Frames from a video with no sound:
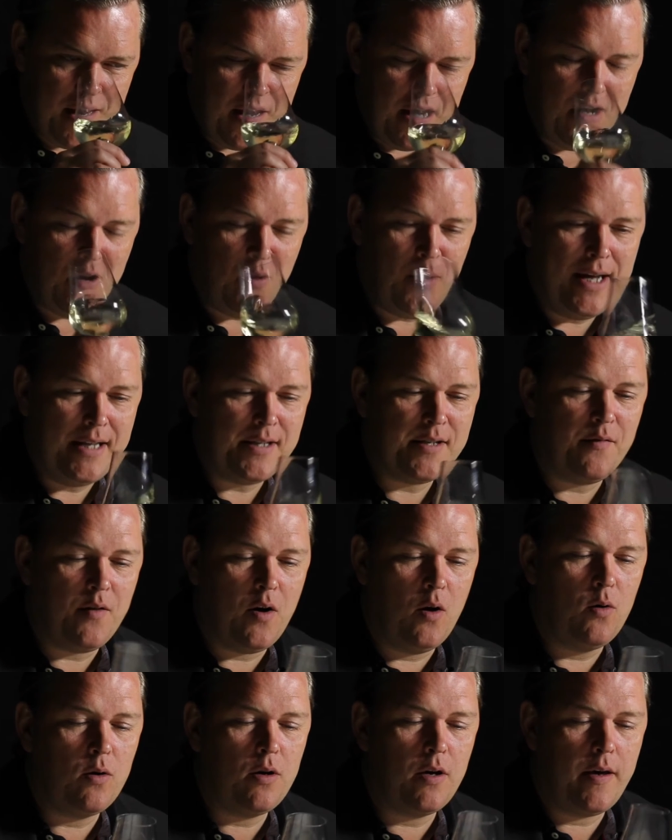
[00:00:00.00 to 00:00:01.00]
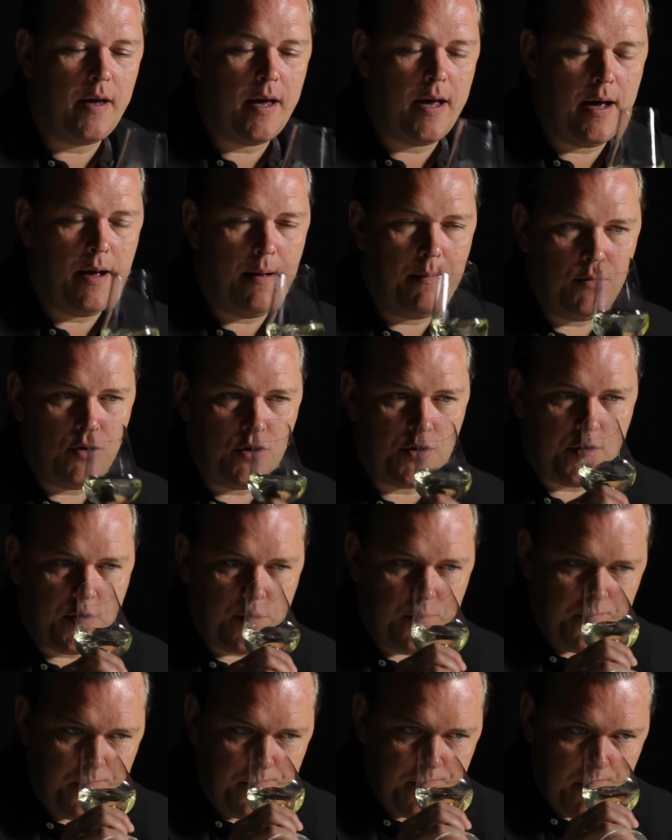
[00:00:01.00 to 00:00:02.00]
No hints of oak, just
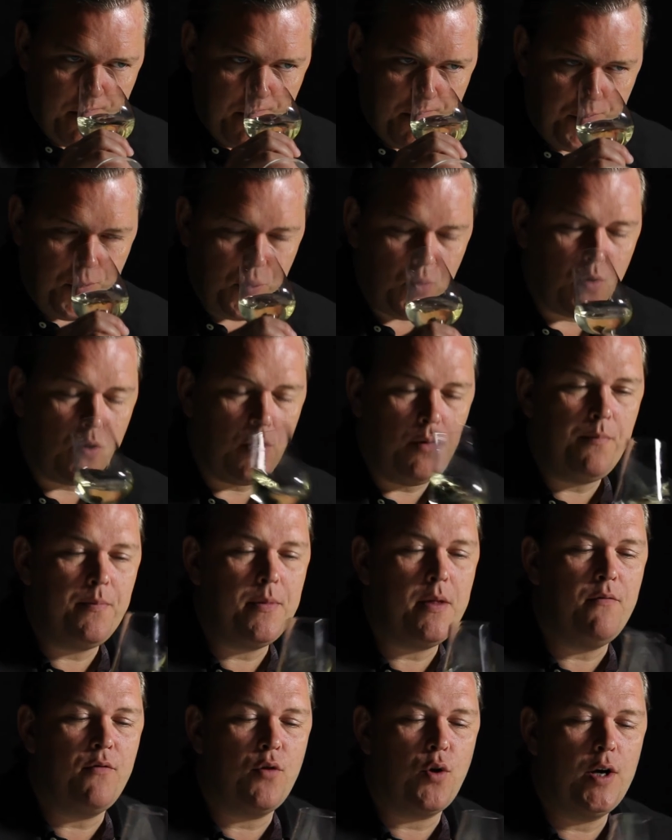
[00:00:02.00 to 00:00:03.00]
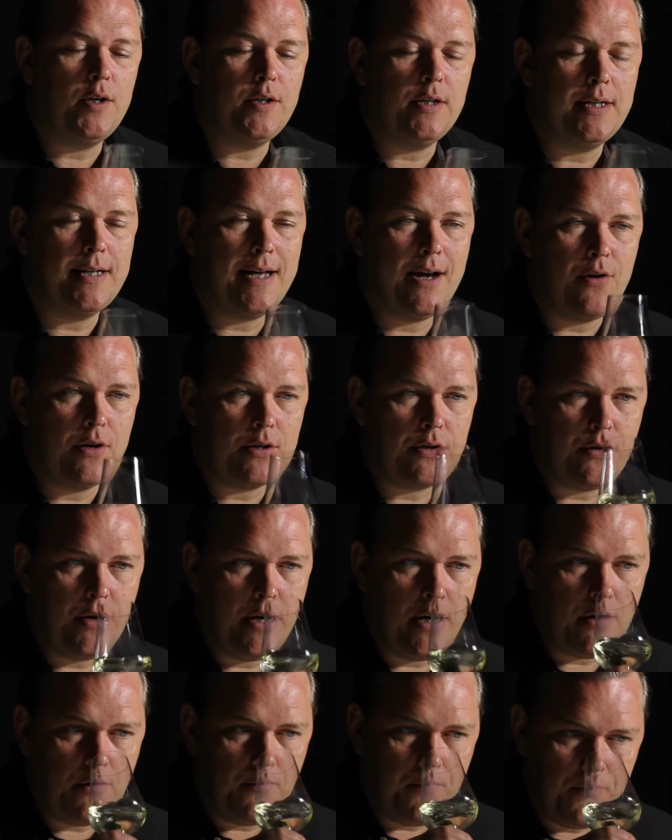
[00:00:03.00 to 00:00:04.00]
pure varietal character
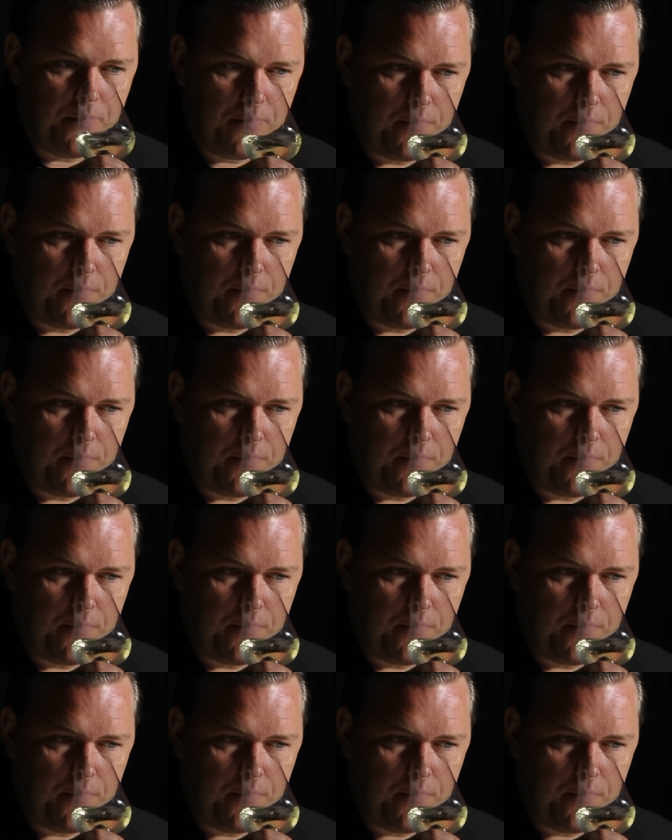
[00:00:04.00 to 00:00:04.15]
here